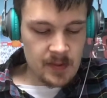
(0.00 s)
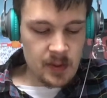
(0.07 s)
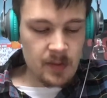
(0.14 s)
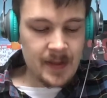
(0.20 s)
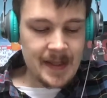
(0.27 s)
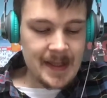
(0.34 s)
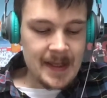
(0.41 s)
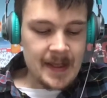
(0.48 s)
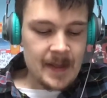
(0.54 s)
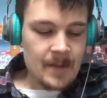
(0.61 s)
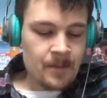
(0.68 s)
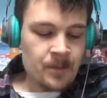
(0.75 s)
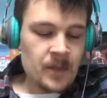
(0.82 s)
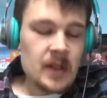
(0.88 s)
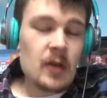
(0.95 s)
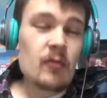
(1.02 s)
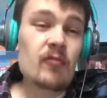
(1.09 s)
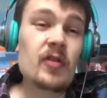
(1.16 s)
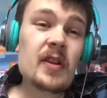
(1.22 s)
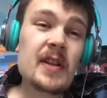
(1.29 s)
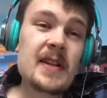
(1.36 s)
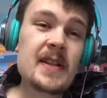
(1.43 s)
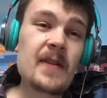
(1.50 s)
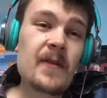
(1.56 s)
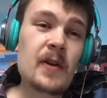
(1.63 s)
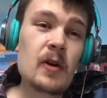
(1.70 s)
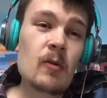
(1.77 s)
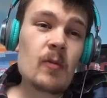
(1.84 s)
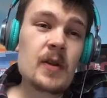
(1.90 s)
So, really
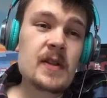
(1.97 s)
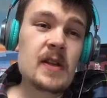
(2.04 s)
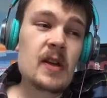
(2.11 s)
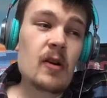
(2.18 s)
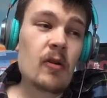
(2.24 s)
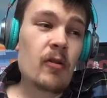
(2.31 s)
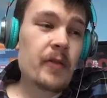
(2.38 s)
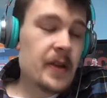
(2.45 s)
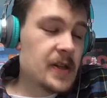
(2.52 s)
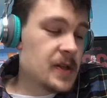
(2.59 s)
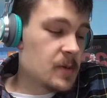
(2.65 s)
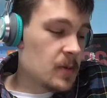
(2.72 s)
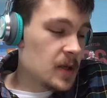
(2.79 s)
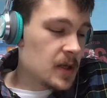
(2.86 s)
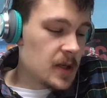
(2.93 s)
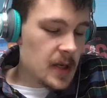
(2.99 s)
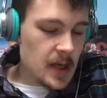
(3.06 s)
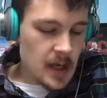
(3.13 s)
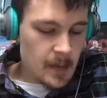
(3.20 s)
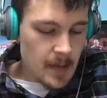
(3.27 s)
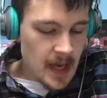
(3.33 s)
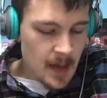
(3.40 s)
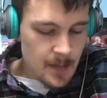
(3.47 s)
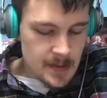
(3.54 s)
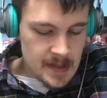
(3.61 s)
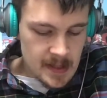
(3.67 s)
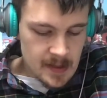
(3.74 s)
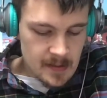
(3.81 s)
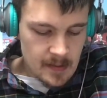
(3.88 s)
difficult one to call, this one.
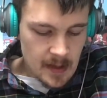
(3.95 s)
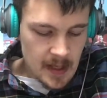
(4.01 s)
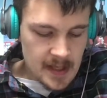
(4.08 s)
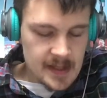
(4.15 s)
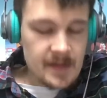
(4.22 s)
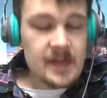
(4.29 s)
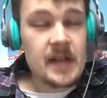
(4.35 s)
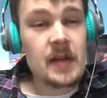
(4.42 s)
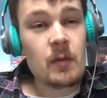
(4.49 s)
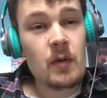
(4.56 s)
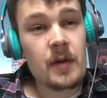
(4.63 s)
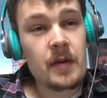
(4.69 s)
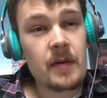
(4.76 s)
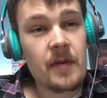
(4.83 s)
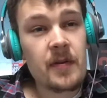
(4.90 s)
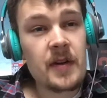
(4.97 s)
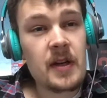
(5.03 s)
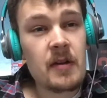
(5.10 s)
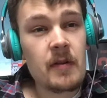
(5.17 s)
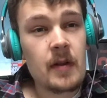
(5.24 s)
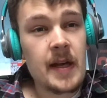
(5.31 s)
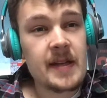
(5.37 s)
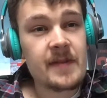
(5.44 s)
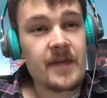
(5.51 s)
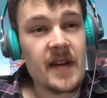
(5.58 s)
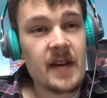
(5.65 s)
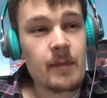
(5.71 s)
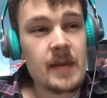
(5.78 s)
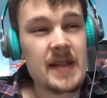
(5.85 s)
Aberdeen, as I said, have won 3 of the last
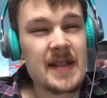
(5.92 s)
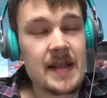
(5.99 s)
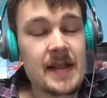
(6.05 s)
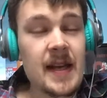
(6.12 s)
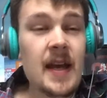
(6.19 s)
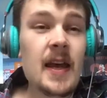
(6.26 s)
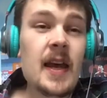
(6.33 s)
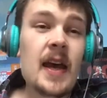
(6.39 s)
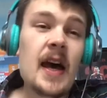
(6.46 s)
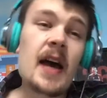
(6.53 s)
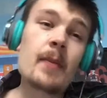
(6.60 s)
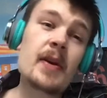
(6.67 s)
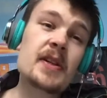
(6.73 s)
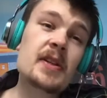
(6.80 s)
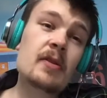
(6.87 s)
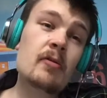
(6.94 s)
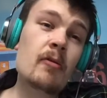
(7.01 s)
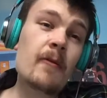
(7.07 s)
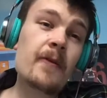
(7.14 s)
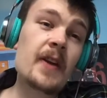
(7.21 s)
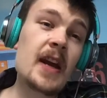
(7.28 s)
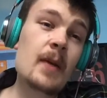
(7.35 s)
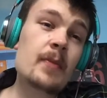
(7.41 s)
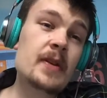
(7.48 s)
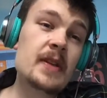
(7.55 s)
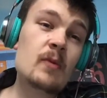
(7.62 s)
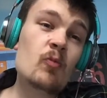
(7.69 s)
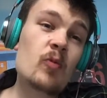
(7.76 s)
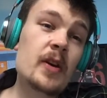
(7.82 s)
5 meetings. I'm actually going to go for an
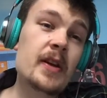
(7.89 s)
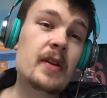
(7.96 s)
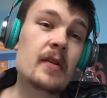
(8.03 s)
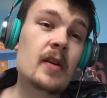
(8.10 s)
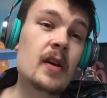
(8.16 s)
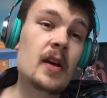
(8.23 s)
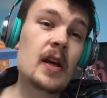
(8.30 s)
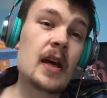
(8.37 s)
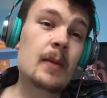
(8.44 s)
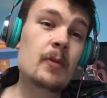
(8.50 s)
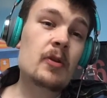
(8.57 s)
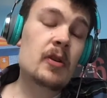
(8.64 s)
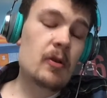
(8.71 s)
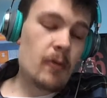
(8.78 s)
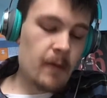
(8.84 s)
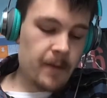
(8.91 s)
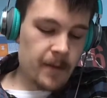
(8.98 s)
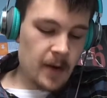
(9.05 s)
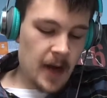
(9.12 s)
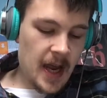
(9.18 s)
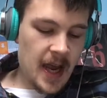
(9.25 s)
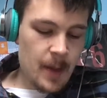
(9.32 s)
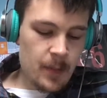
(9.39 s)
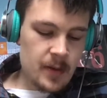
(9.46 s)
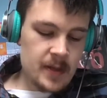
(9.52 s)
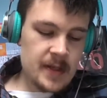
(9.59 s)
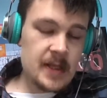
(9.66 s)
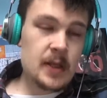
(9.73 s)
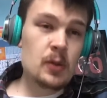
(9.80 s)
Aberdeen win. I'm going to go for
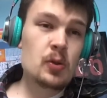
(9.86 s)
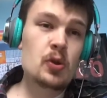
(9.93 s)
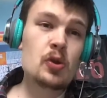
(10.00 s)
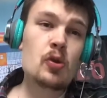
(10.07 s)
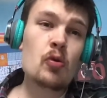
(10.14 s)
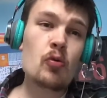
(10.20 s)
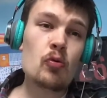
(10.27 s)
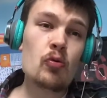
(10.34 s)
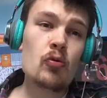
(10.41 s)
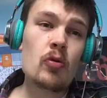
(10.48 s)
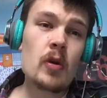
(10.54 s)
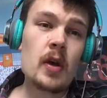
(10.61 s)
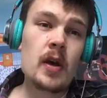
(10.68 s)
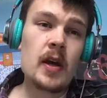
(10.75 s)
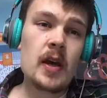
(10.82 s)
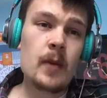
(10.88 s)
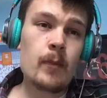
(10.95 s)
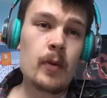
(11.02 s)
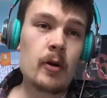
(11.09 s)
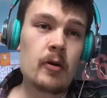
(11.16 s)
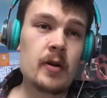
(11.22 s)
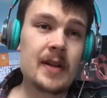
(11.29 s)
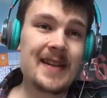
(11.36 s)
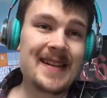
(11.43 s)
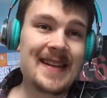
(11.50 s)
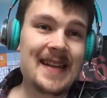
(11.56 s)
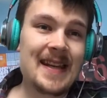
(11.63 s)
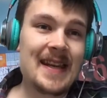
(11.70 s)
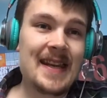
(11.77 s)
Aberdeen 2,
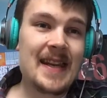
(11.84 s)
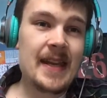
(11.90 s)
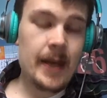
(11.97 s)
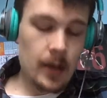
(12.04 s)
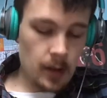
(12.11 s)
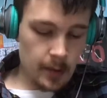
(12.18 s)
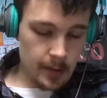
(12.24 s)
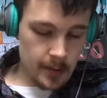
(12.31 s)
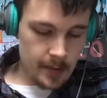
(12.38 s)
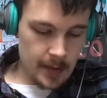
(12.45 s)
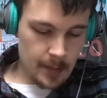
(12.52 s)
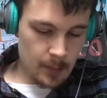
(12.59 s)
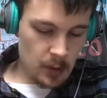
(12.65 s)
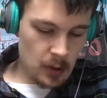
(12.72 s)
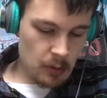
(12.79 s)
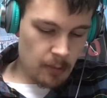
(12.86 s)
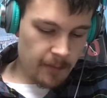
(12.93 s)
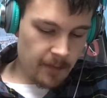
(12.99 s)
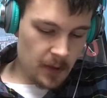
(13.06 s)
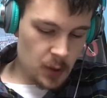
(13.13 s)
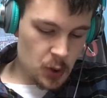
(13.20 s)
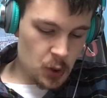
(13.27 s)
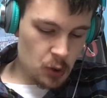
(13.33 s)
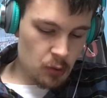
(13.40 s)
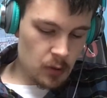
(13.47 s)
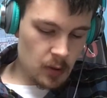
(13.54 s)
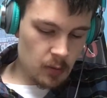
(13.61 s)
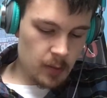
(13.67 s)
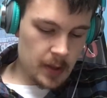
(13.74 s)
Hibernian 0. I'm going to go for a
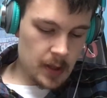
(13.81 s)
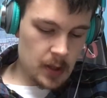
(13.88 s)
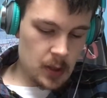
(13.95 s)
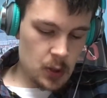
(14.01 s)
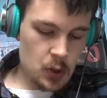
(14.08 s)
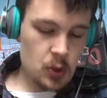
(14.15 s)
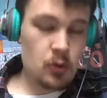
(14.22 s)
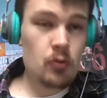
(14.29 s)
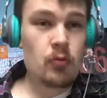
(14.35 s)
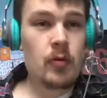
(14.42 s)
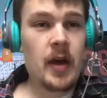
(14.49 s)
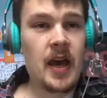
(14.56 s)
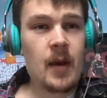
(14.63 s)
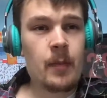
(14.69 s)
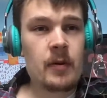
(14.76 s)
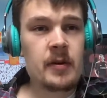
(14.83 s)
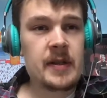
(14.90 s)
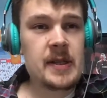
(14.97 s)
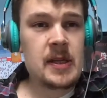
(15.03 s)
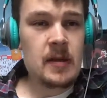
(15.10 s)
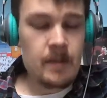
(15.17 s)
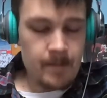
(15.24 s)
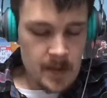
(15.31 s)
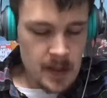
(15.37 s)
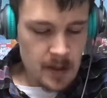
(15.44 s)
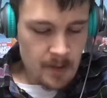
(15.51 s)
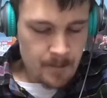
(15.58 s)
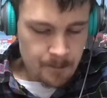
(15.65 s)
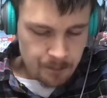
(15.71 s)
2-0 win to Aberdeen
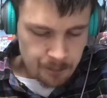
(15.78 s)
here.